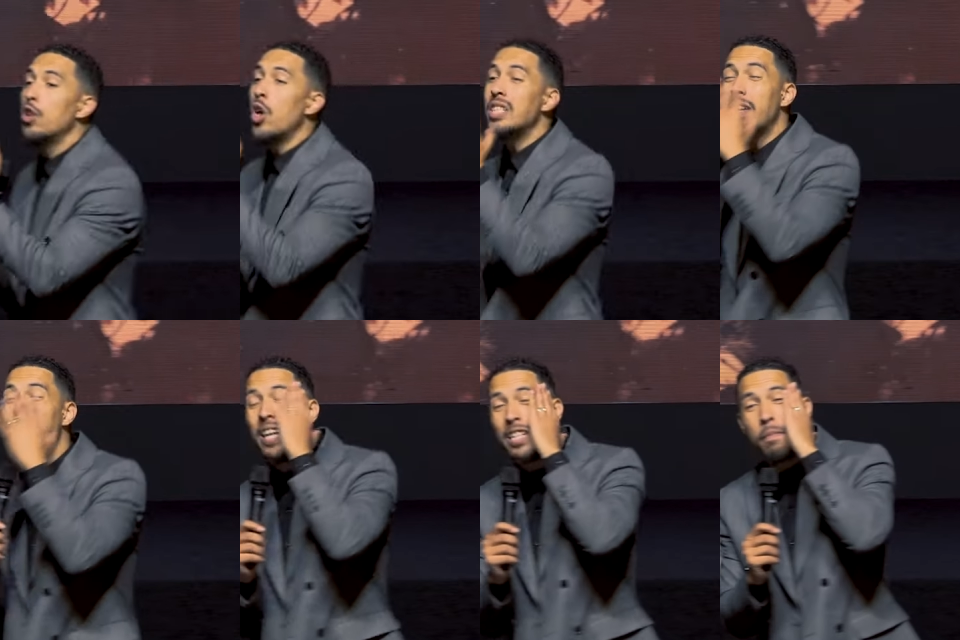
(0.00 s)
not
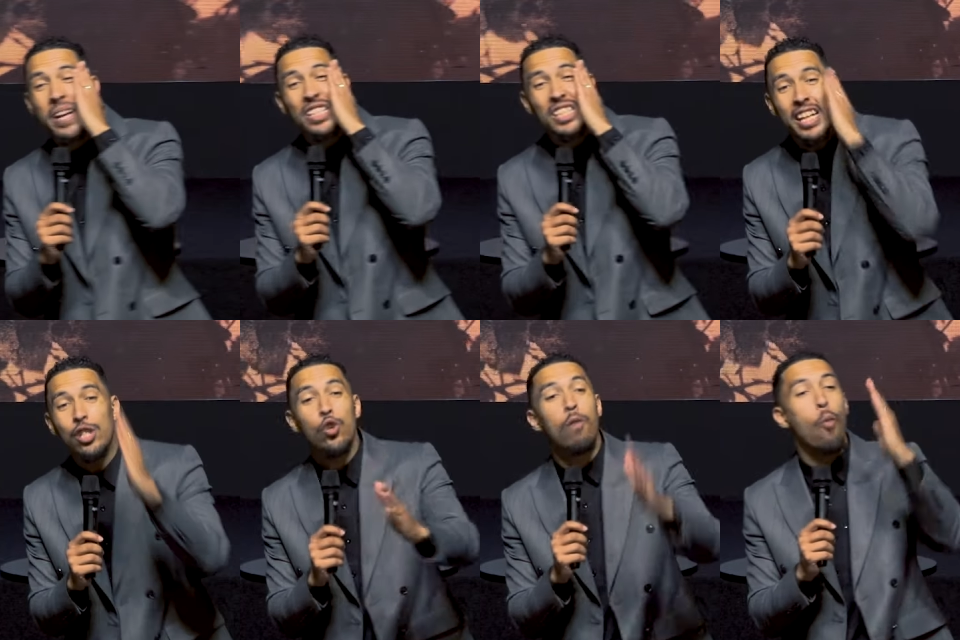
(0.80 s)
even an
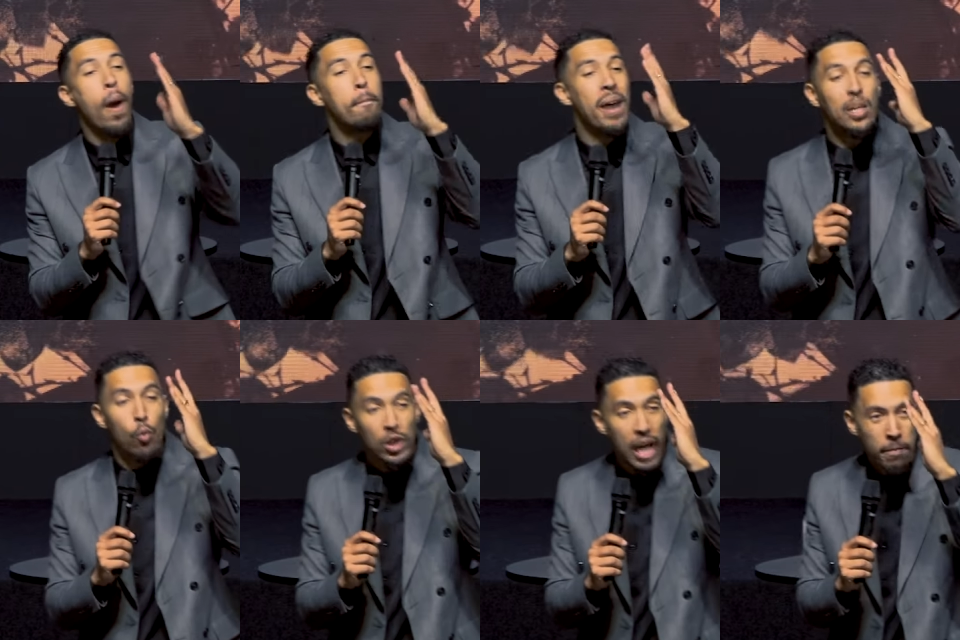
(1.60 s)
imagination of where money
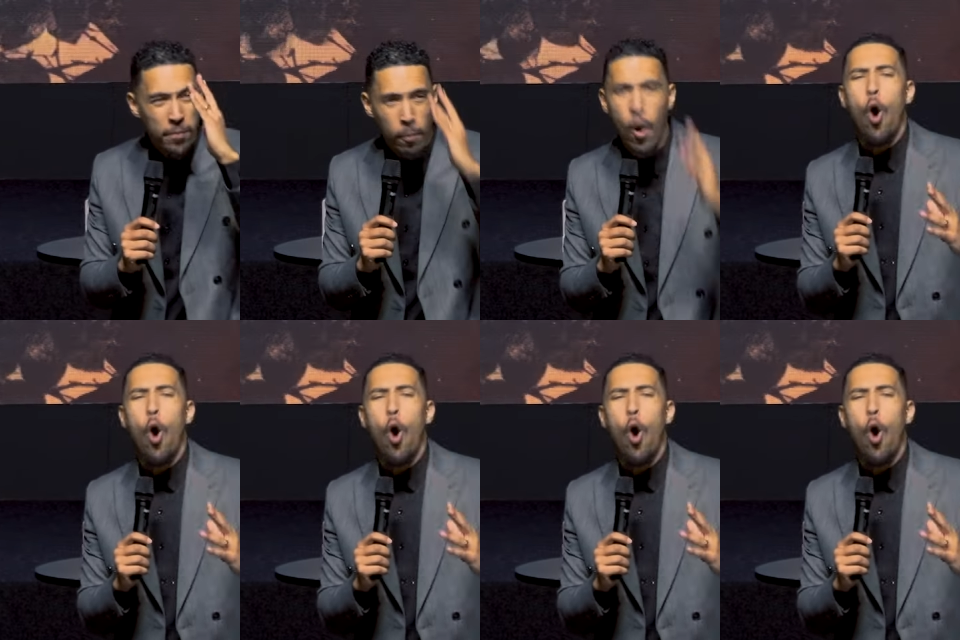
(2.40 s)
would come from.